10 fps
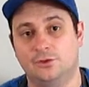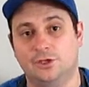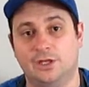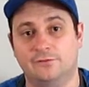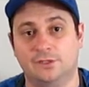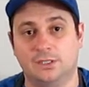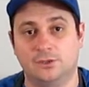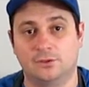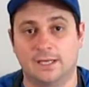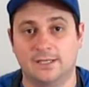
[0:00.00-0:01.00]
You don't have to
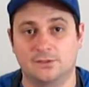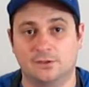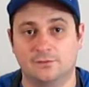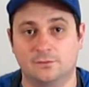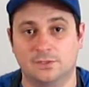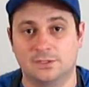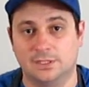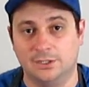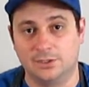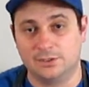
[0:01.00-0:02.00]
clean your hands afterwards
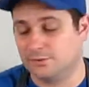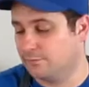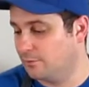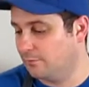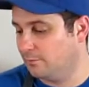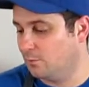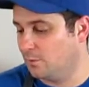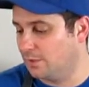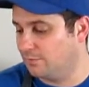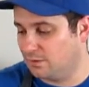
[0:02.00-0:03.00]
and you can just throw them
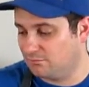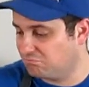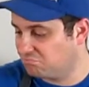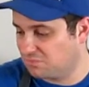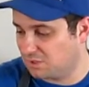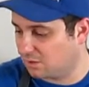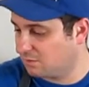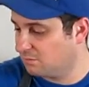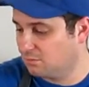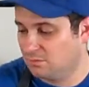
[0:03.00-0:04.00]
away. They're like
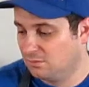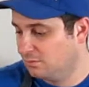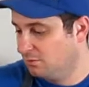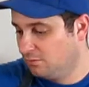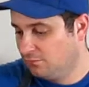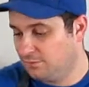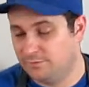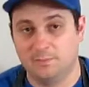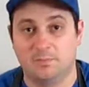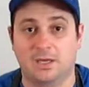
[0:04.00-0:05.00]

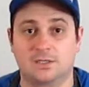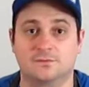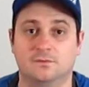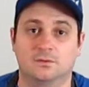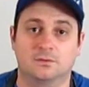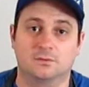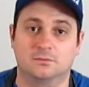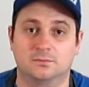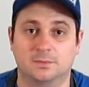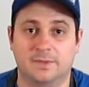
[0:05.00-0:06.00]
$50
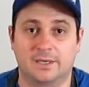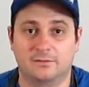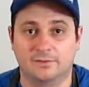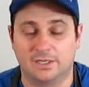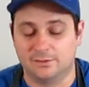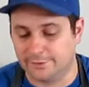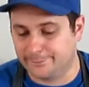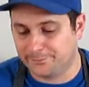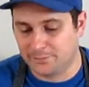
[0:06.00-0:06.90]
for a pack of 100.